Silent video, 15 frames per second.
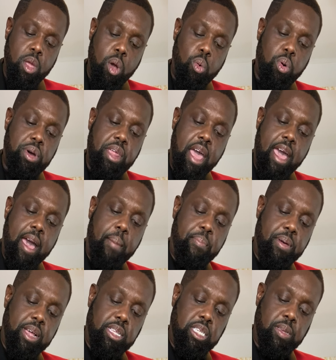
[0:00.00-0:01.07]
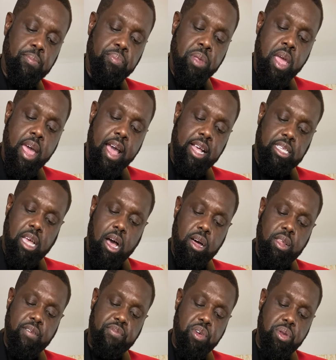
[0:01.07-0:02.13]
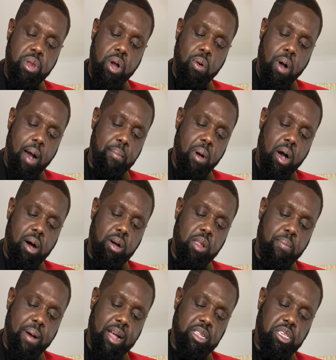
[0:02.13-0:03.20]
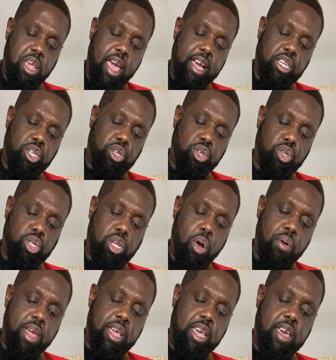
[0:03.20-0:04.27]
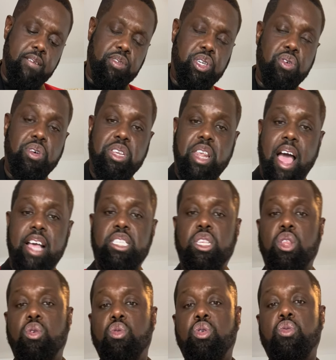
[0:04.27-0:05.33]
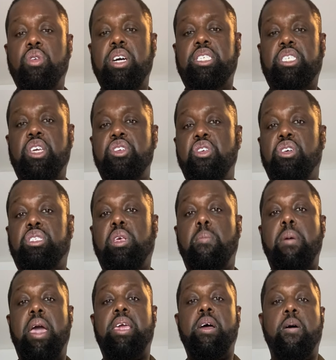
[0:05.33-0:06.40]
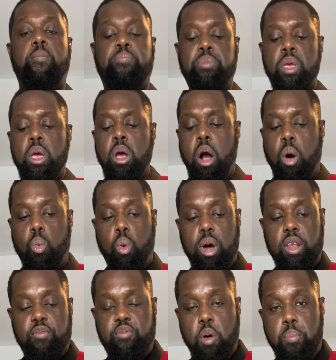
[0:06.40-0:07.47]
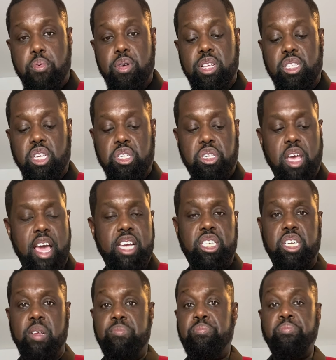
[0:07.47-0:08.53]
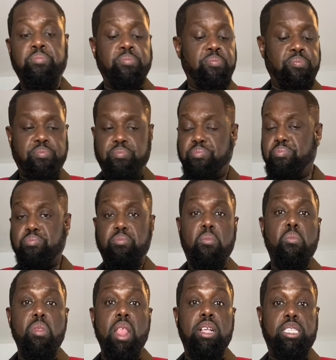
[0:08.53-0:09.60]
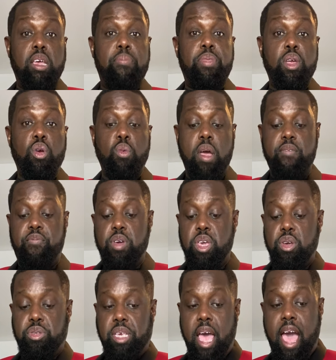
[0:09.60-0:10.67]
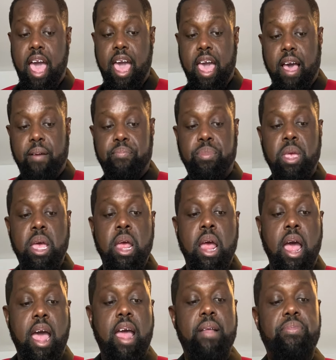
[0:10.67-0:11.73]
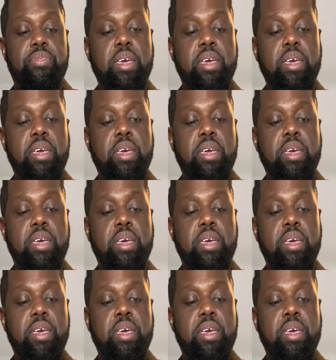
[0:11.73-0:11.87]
What happens, as all of you know, I'm all about texture. So it gives you a nice little crunch in your tomato, a wonderful presentation, something great for you to have. And